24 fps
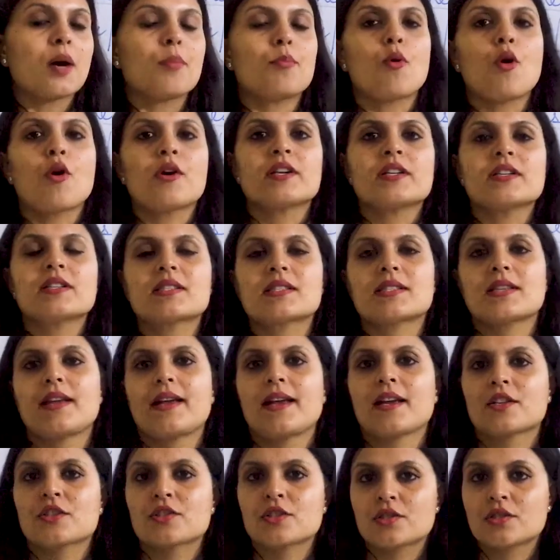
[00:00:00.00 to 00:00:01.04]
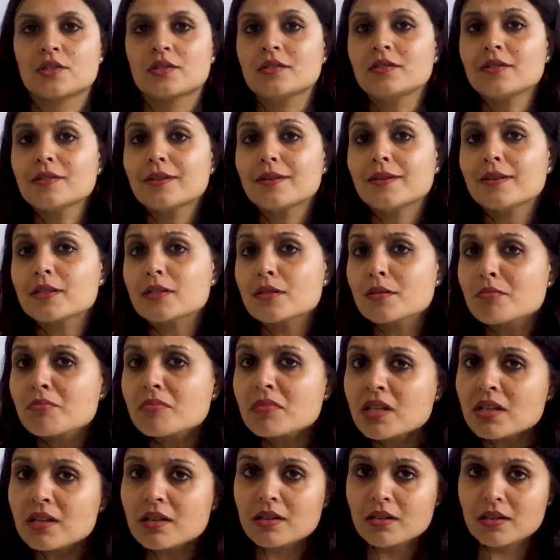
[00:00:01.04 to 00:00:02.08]
upon his action, it
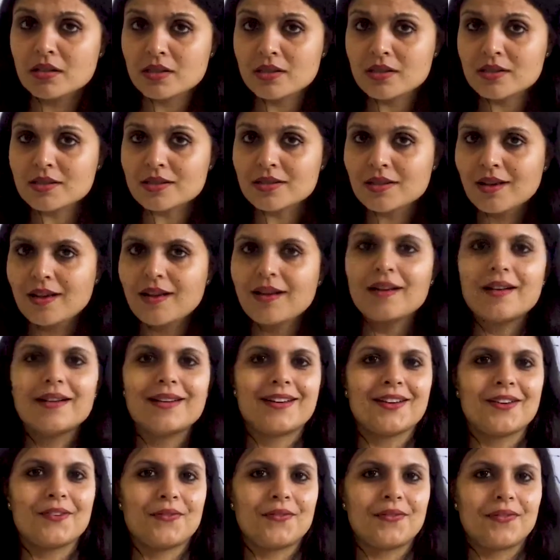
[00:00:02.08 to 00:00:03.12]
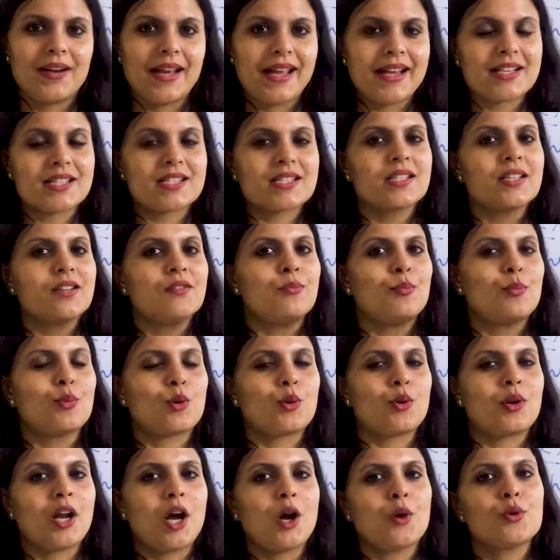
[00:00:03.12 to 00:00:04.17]
means reflexive
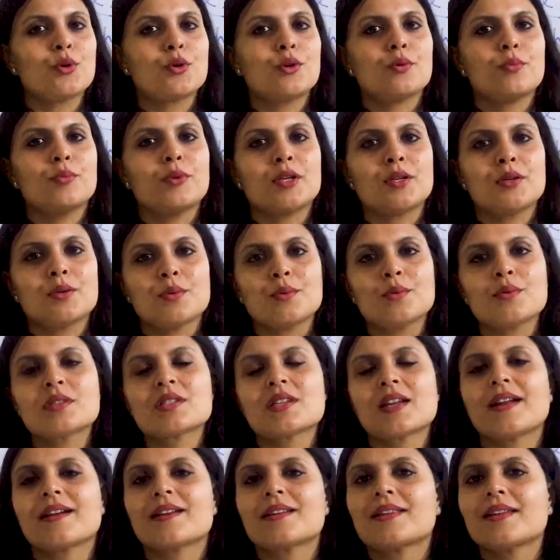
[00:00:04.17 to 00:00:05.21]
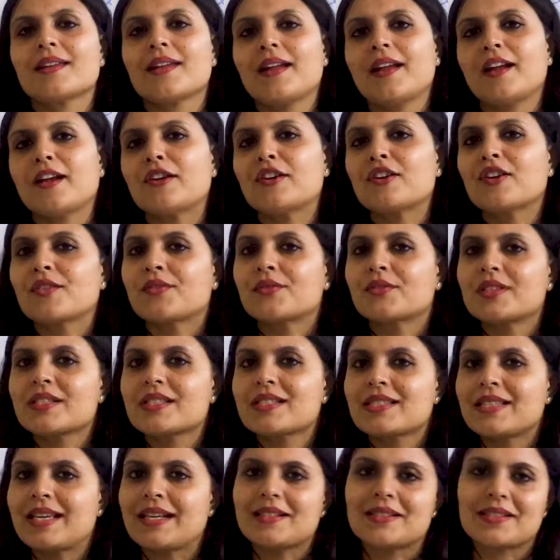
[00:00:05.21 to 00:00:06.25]
pronoun to be used at the end of the
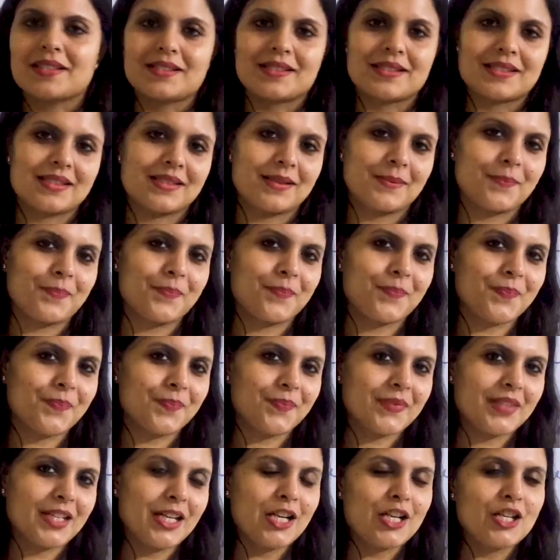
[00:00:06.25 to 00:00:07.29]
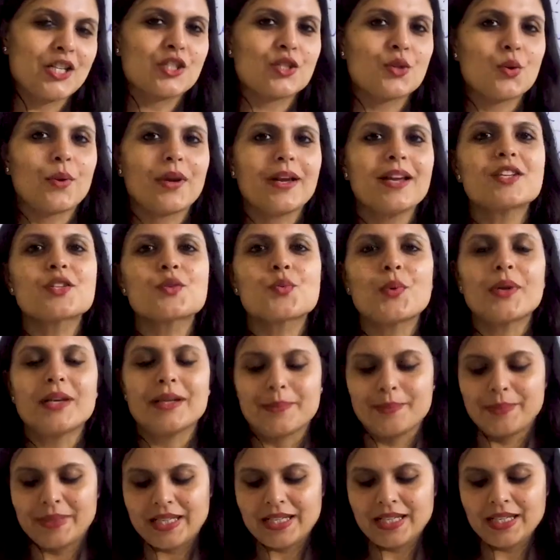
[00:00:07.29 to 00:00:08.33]
sentence. So it
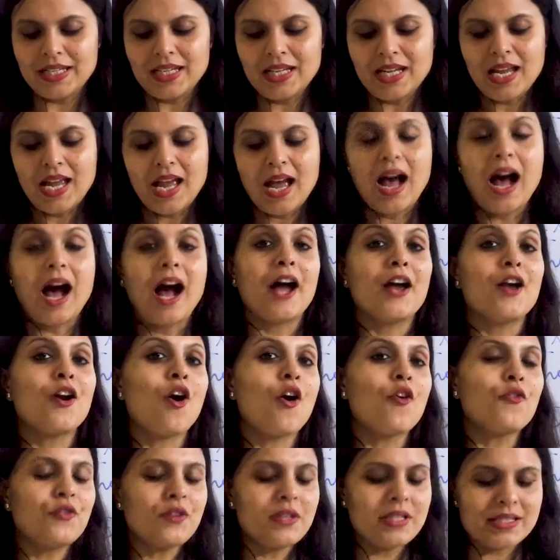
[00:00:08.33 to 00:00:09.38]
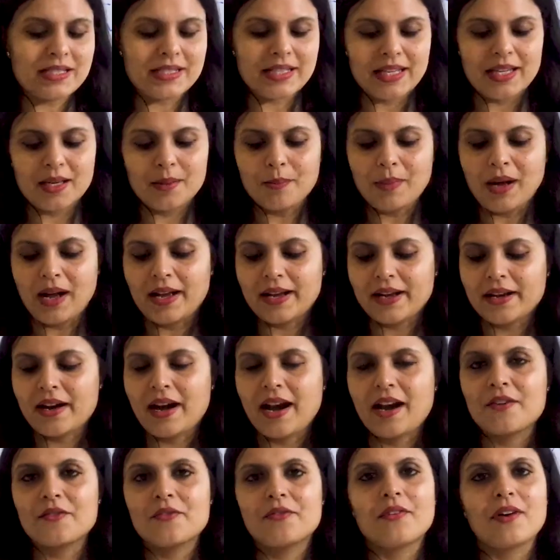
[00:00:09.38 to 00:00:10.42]
will be, I often see my
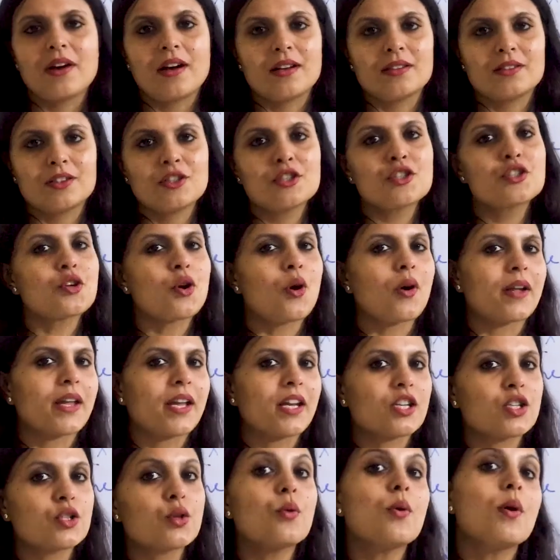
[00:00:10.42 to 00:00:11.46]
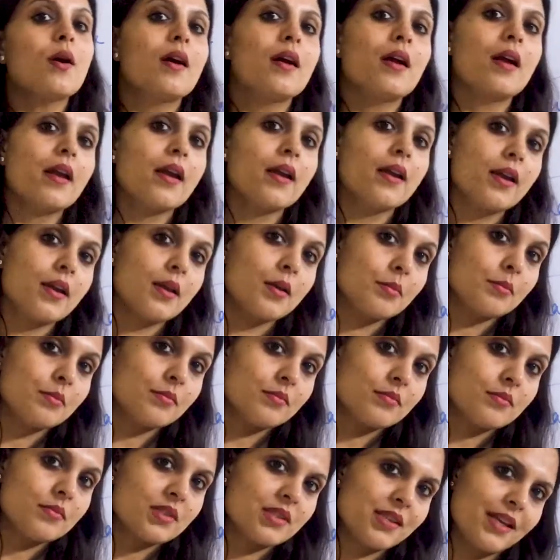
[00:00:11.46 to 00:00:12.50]
grandfather talking to
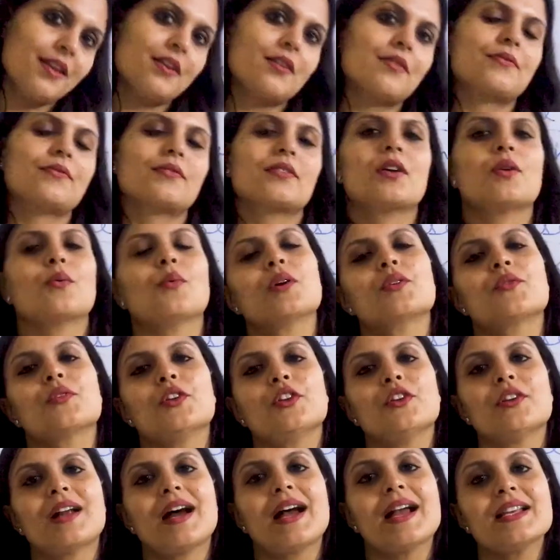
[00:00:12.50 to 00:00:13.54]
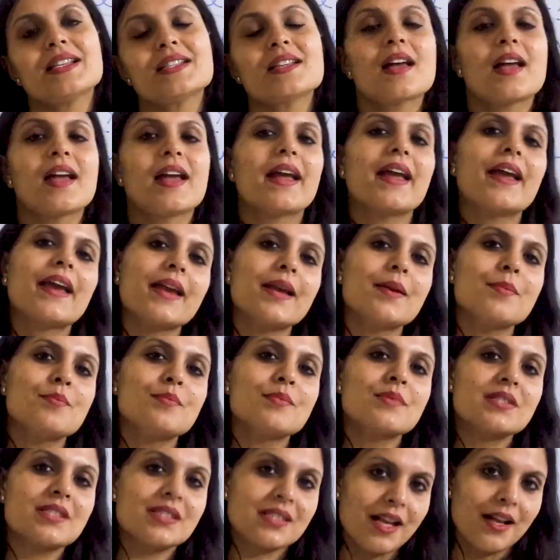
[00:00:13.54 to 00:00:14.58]
himself. What will you write?
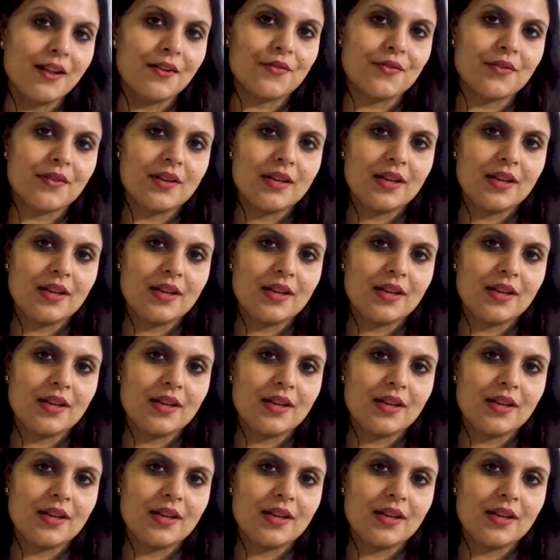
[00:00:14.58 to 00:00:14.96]
Himself,